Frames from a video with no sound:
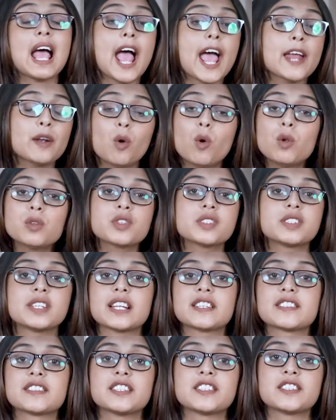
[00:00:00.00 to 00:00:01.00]
and also
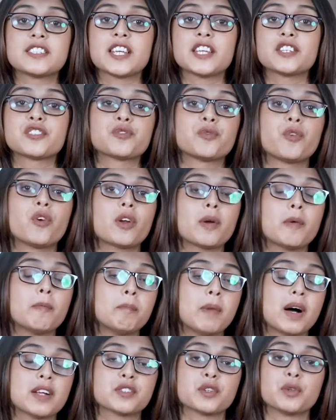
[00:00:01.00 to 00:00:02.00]
sets the stage for
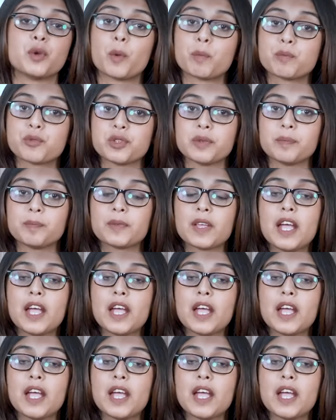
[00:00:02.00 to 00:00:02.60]
mass adoption.